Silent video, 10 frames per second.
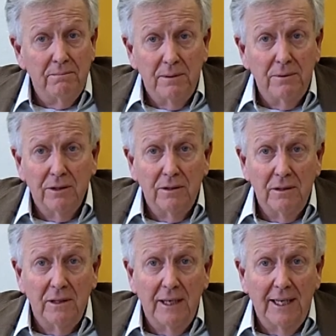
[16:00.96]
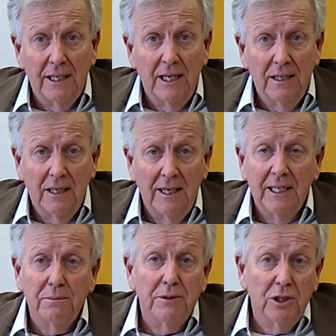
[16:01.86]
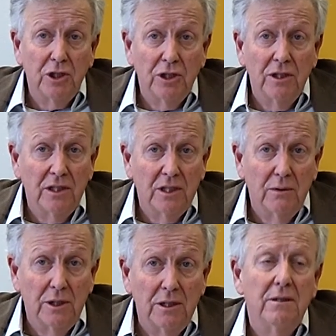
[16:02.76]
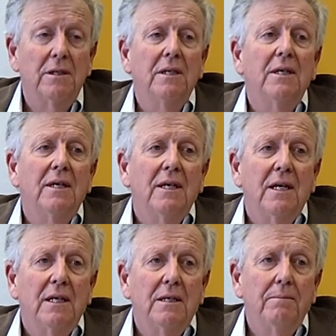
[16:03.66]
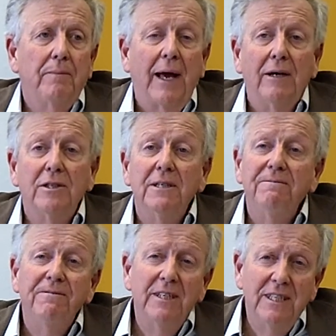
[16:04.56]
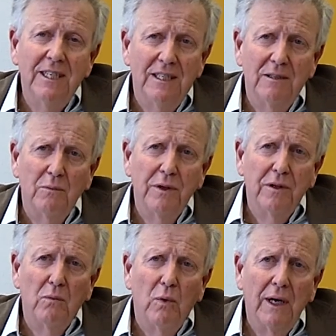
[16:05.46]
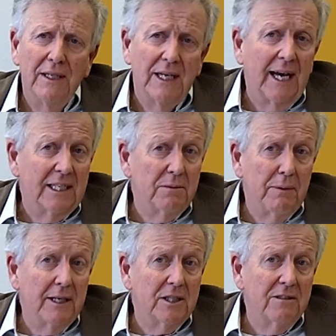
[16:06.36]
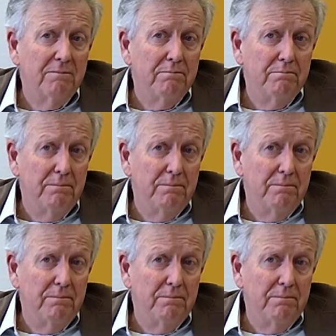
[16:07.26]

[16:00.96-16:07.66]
and biblical exposition and so on? How does it fit in with the wider aspects of